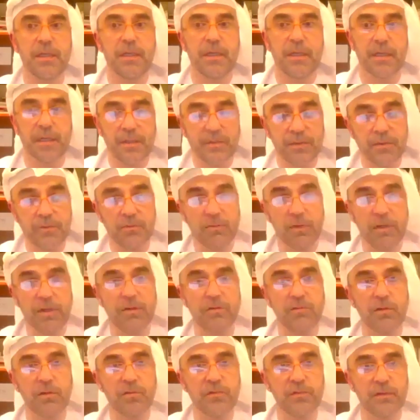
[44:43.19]
And I think right
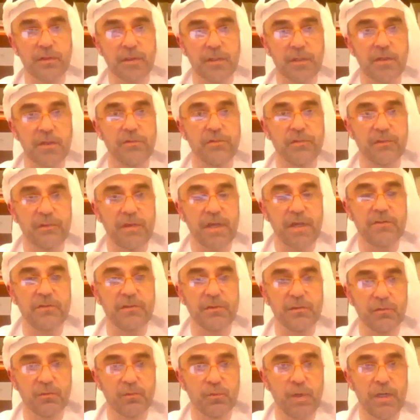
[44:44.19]
across the Gulf states
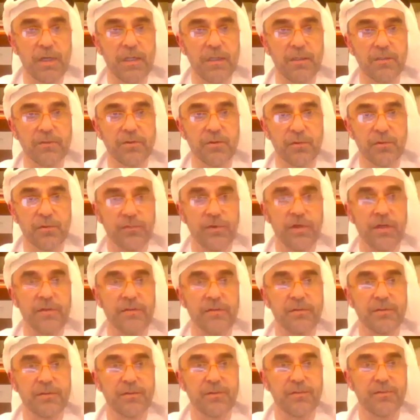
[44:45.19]
as well, you'll
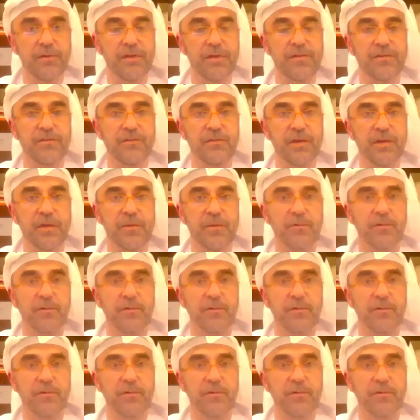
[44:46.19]
find the same.